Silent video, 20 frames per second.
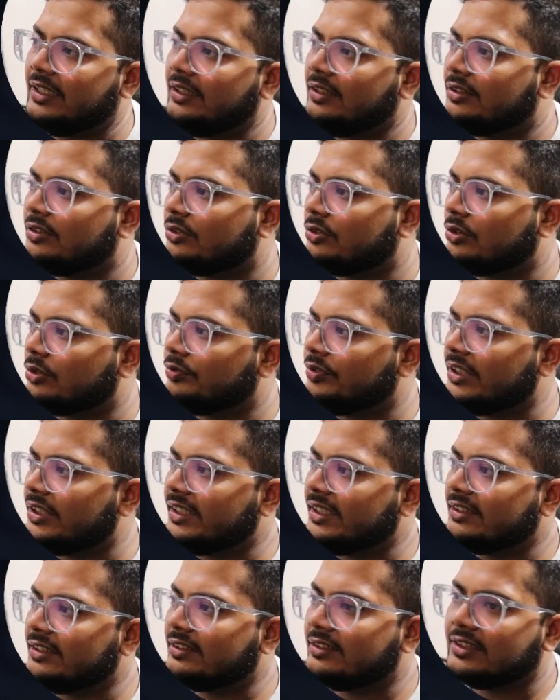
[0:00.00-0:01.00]
So we can
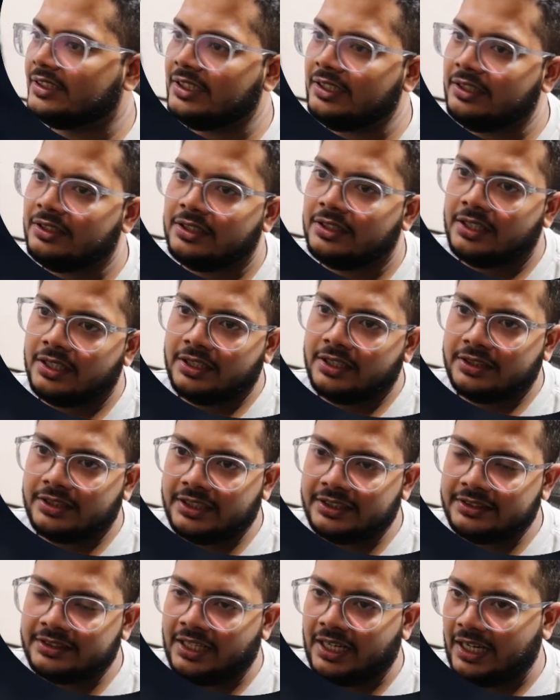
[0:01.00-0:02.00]
see there is
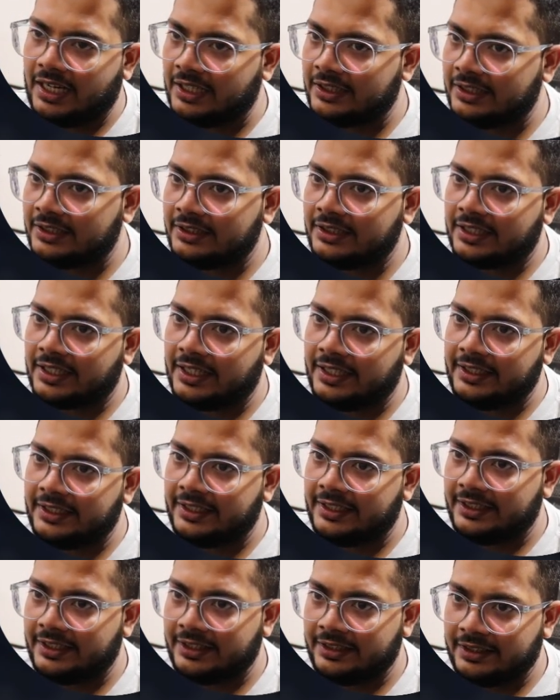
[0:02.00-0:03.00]
another container
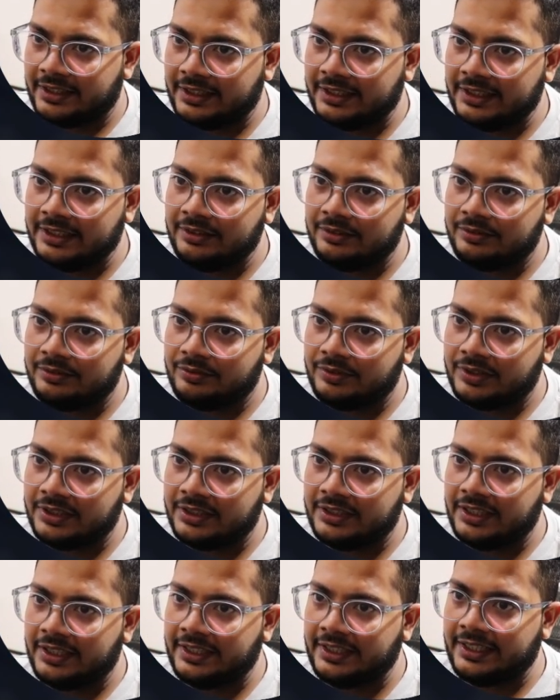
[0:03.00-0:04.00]
running with the
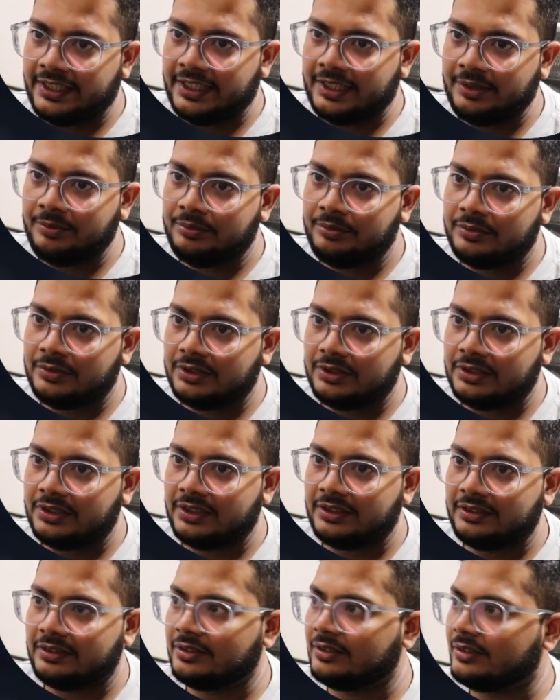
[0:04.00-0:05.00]
name
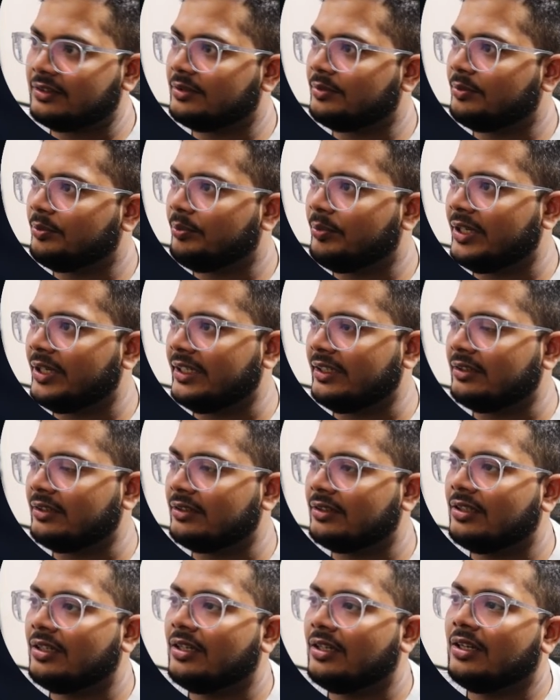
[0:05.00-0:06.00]
this bin.
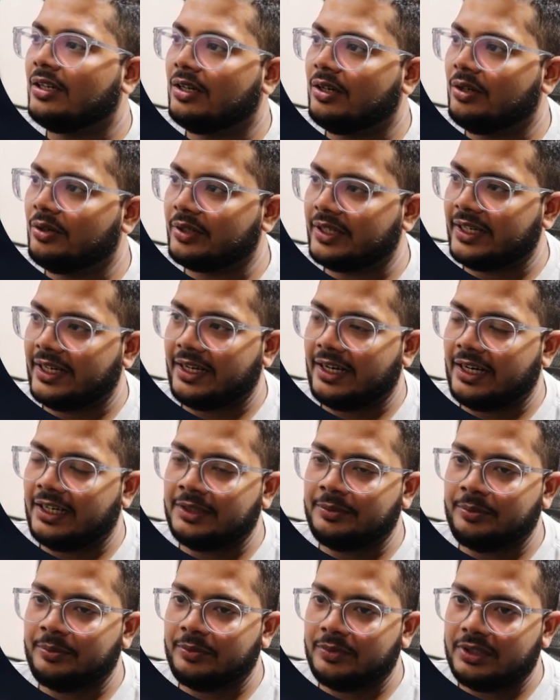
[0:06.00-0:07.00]
Okay,
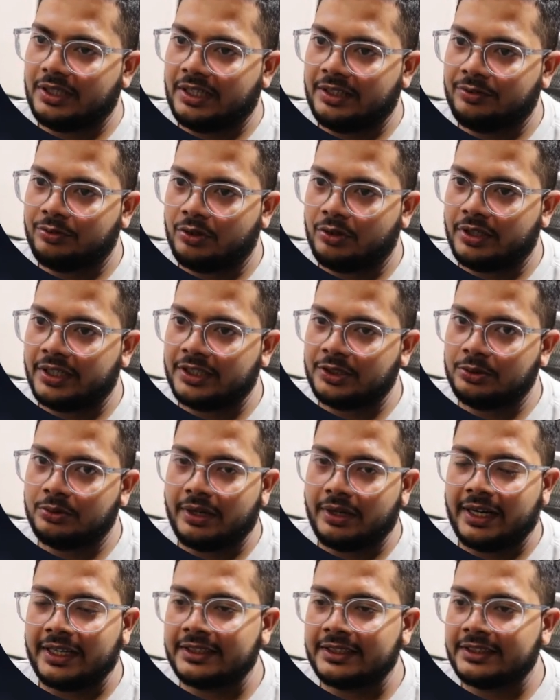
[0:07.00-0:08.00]
I forget to add
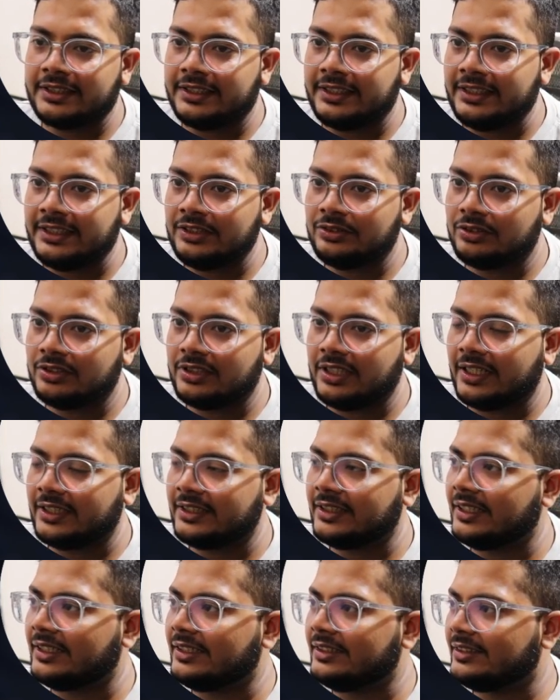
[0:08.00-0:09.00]
the d, so that's the
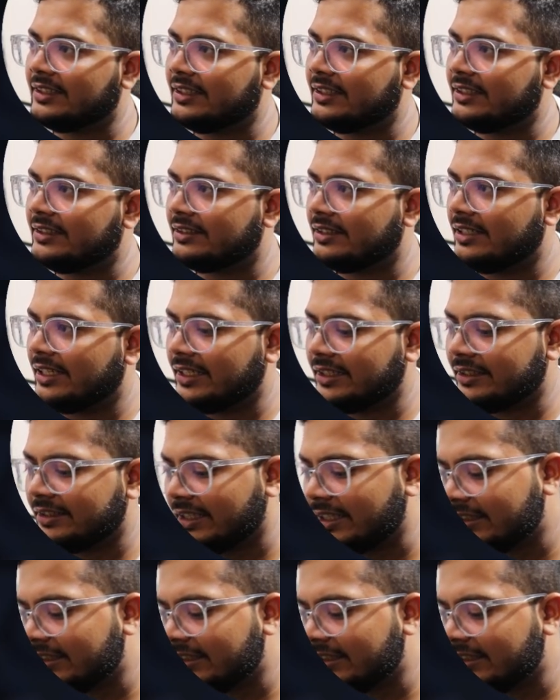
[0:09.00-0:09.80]
reason it's like that.